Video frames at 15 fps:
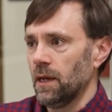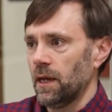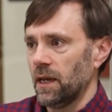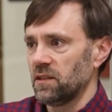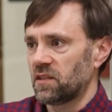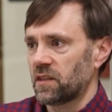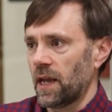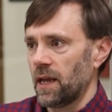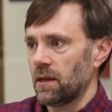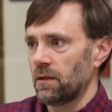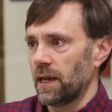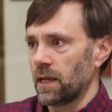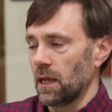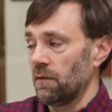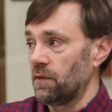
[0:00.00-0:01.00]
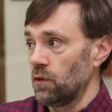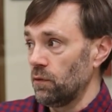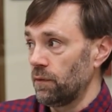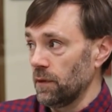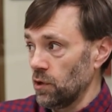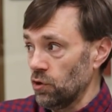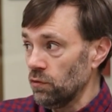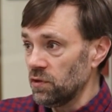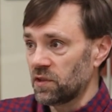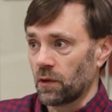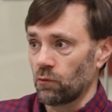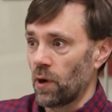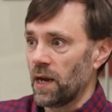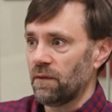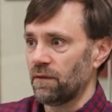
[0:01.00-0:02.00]
Instead, like if you've used
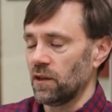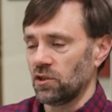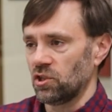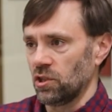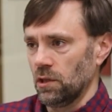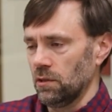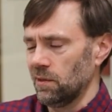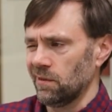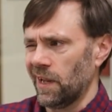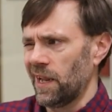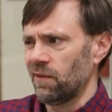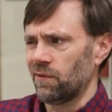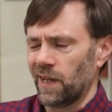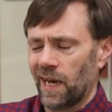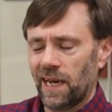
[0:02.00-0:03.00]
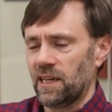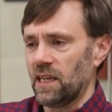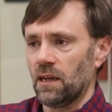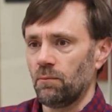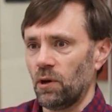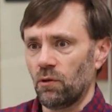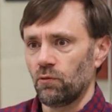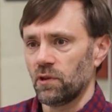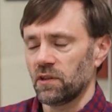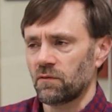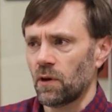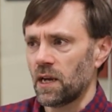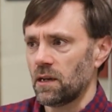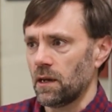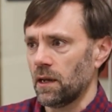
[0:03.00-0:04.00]
the write function, you have an idea about what is
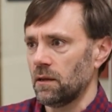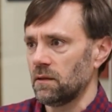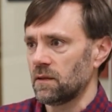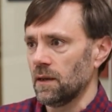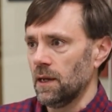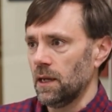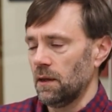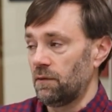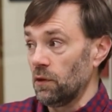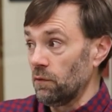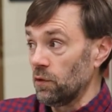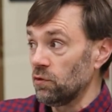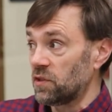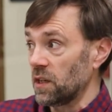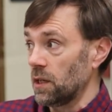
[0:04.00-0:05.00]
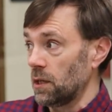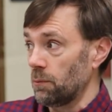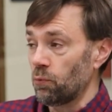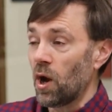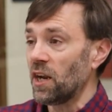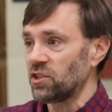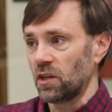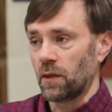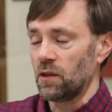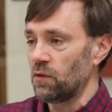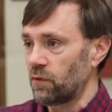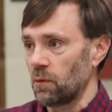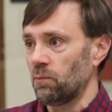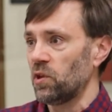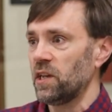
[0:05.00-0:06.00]
right, and if you've used it in a project that
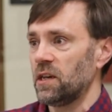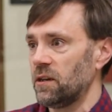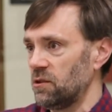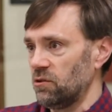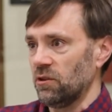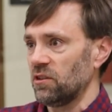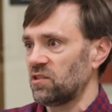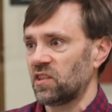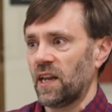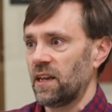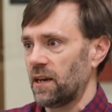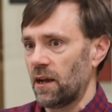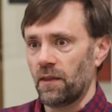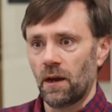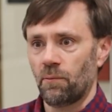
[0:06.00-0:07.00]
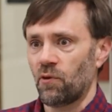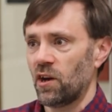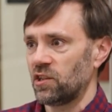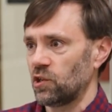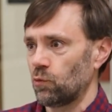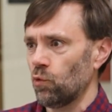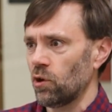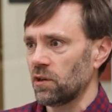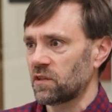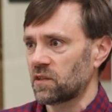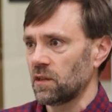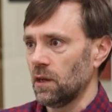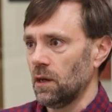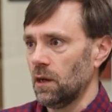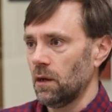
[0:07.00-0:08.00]
you've completed and you understand how that project
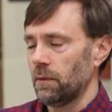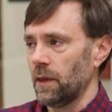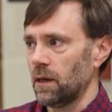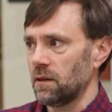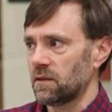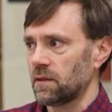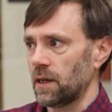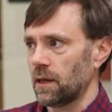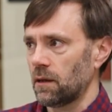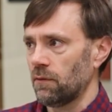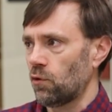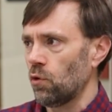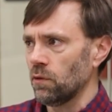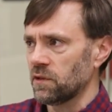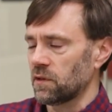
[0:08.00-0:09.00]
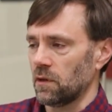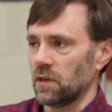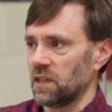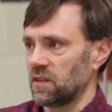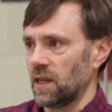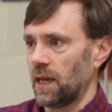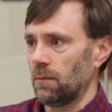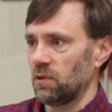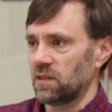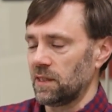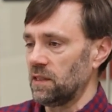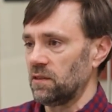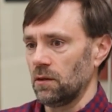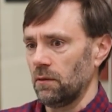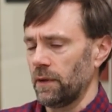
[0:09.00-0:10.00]
works, then it's like, of course, on an exam it's
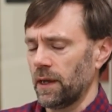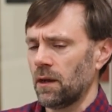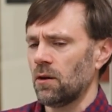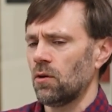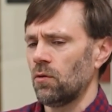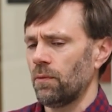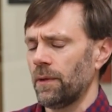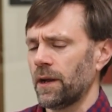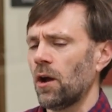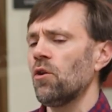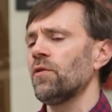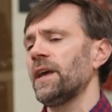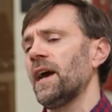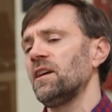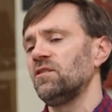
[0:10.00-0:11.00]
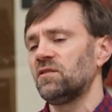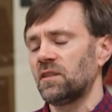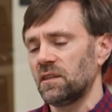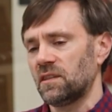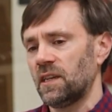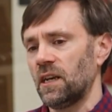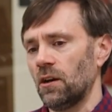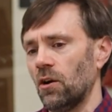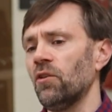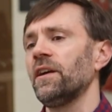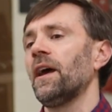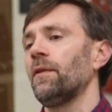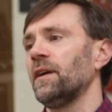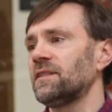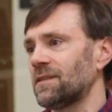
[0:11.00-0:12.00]
easier. Oh yeah, I use this here. Oh
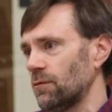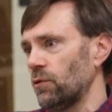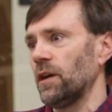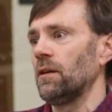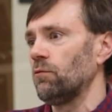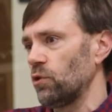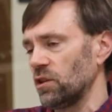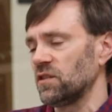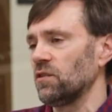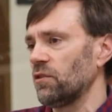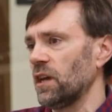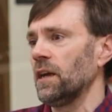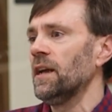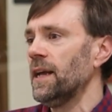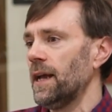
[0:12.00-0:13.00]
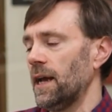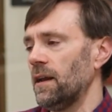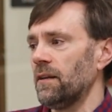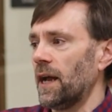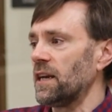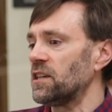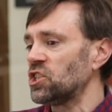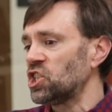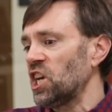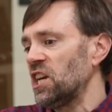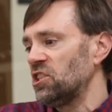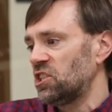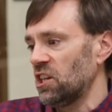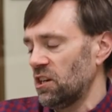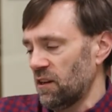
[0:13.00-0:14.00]
yeah, that's the way it works. Okay, and I
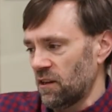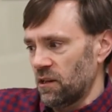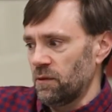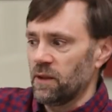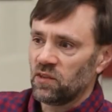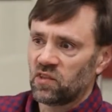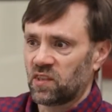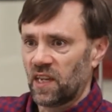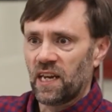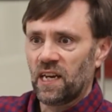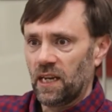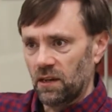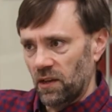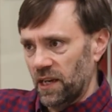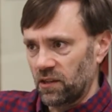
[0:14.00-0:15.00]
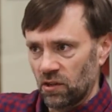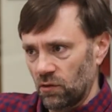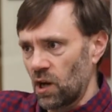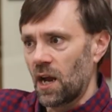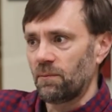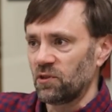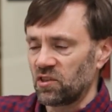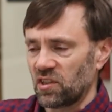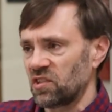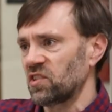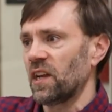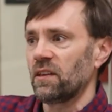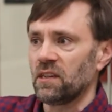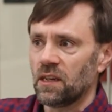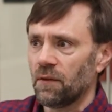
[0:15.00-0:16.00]
change it on this setting like to accomplish this
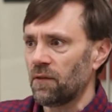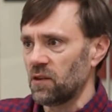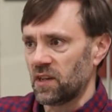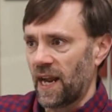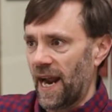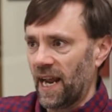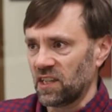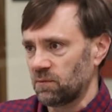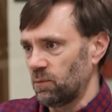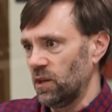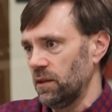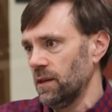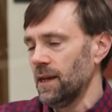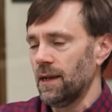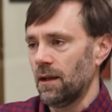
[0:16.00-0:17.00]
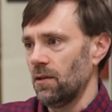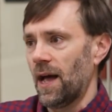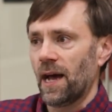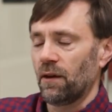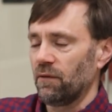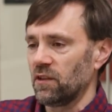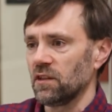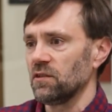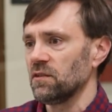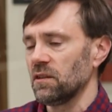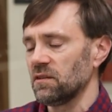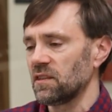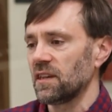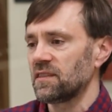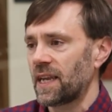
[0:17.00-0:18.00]
slightly different task, but a lot of it
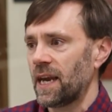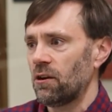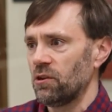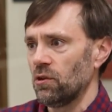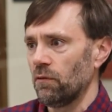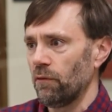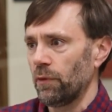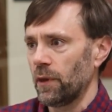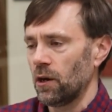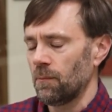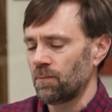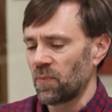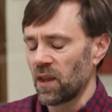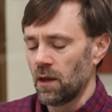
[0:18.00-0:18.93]
is carryover there.